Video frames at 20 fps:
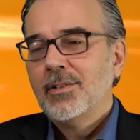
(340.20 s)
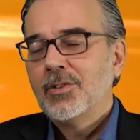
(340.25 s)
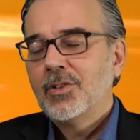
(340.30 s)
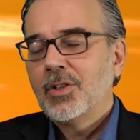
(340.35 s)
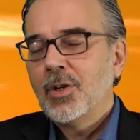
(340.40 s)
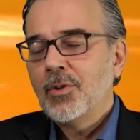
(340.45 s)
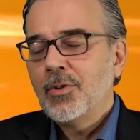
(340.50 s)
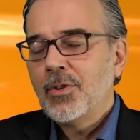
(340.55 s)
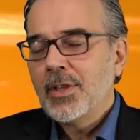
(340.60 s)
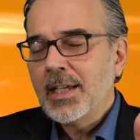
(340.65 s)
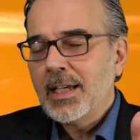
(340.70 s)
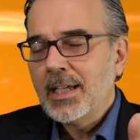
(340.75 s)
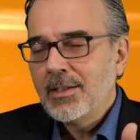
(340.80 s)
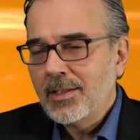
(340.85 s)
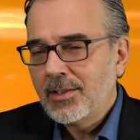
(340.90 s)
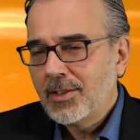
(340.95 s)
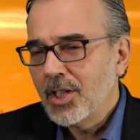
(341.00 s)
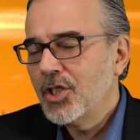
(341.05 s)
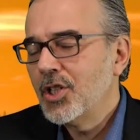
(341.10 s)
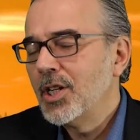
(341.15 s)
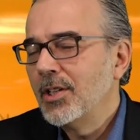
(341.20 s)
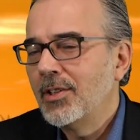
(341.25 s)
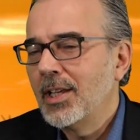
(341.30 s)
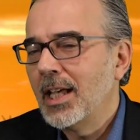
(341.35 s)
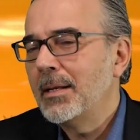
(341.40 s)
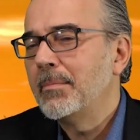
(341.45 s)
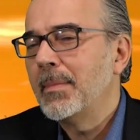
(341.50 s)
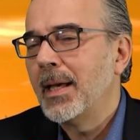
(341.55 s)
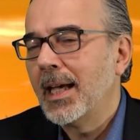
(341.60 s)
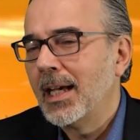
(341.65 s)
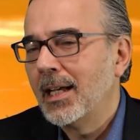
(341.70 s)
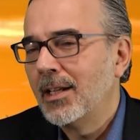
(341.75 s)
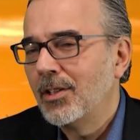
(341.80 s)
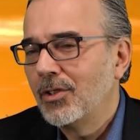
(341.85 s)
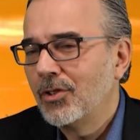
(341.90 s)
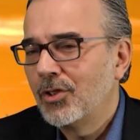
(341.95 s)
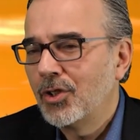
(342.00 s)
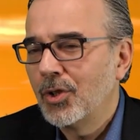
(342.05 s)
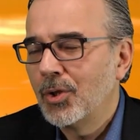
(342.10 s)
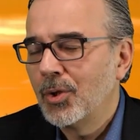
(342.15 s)
So the decision is then
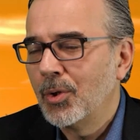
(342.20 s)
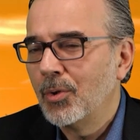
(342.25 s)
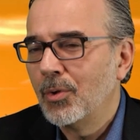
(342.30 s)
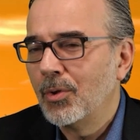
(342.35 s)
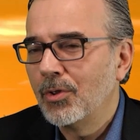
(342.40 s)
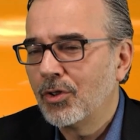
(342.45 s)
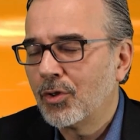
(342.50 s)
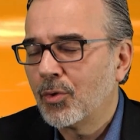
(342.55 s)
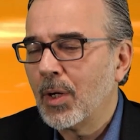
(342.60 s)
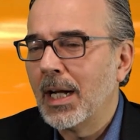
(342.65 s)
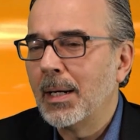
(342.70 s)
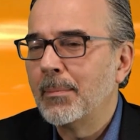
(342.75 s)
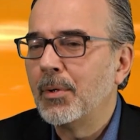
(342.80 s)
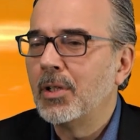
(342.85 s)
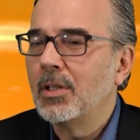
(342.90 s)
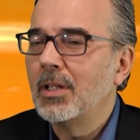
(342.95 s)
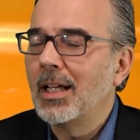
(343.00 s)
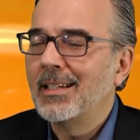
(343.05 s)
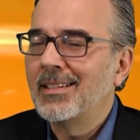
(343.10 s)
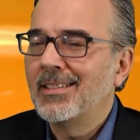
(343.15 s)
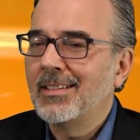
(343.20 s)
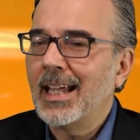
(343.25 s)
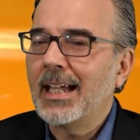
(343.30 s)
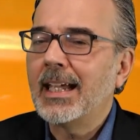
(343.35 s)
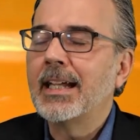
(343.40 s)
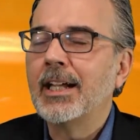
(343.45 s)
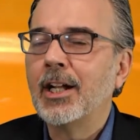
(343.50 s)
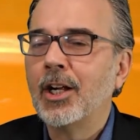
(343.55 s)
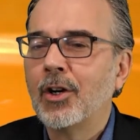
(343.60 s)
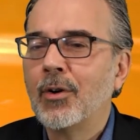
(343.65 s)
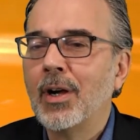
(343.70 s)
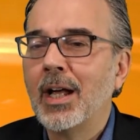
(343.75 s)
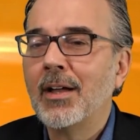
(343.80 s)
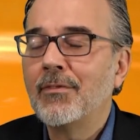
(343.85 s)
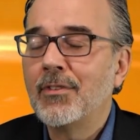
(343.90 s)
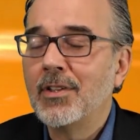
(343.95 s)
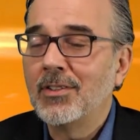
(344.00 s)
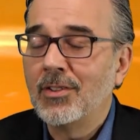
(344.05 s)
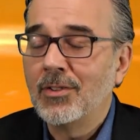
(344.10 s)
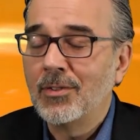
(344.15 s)
made to scramble a second
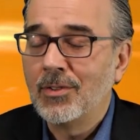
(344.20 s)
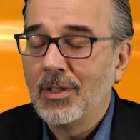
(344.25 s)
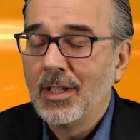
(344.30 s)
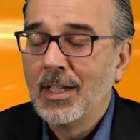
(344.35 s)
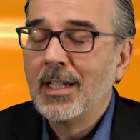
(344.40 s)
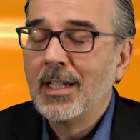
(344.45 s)
aircraft. This is